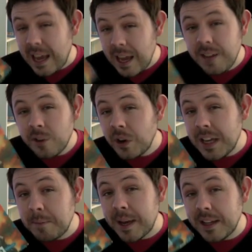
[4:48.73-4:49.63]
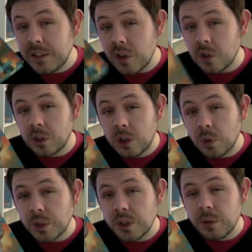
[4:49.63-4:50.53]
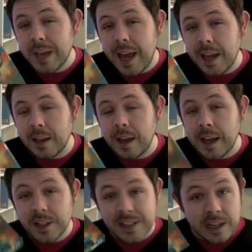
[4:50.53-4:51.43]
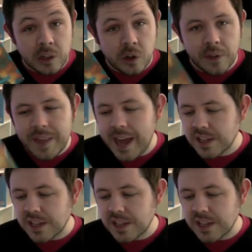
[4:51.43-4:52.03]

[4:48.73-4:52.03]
Even on ebay.co.uk, because I had a look on there,